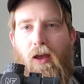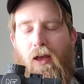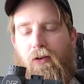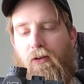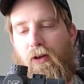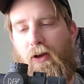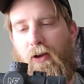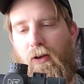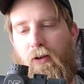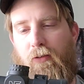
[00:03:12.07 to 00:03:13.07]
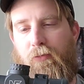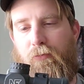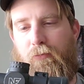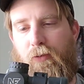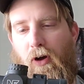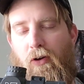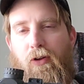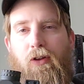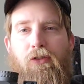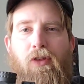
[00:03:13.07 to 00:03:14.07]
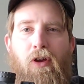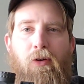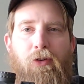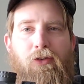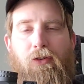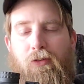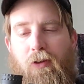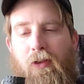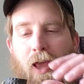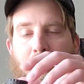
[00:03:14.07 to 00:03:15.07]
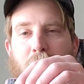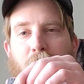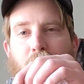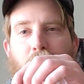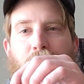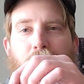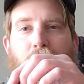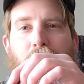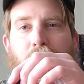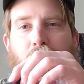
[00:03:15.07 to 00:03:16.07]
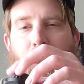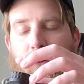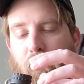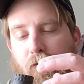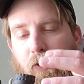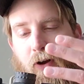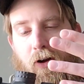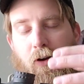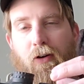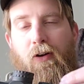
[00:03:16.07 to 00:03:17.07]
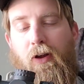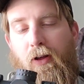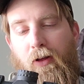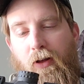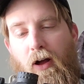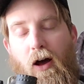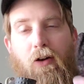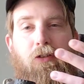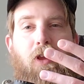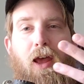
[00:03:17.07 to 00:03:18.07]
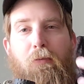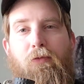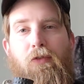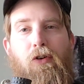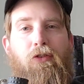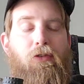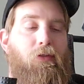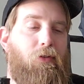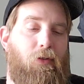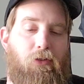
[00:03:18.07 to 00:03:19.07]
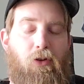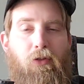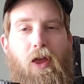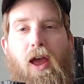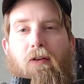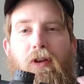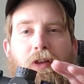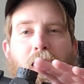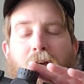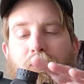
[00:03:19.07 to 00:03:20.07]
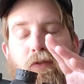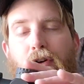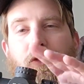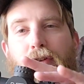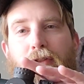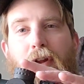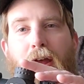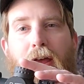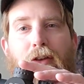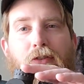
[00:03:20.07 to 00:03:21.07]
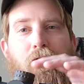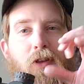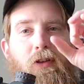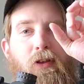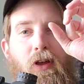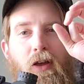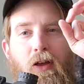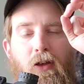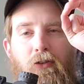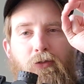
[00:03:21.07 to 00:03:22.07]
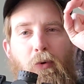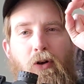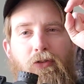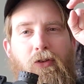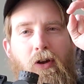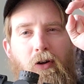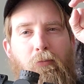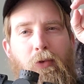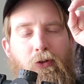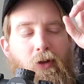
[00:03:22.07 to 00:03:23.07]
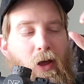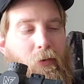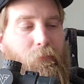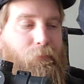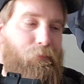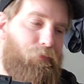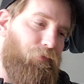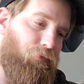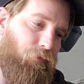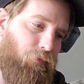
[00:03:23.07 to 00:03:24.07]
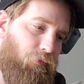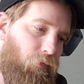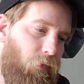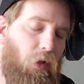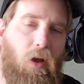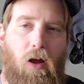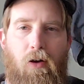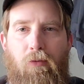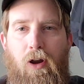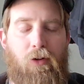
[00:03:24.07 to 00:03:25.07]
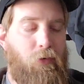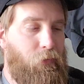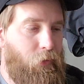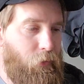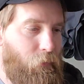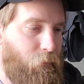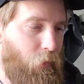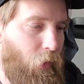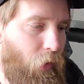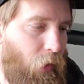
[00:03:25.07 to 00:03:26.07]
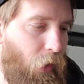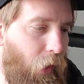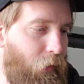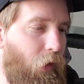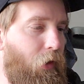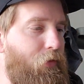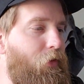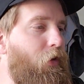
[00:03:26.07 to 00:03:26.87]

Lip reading: And all it is, though, it's just a capped version of their uncapped version. So they have a cap version that has the small center mil dot reticle deal. I got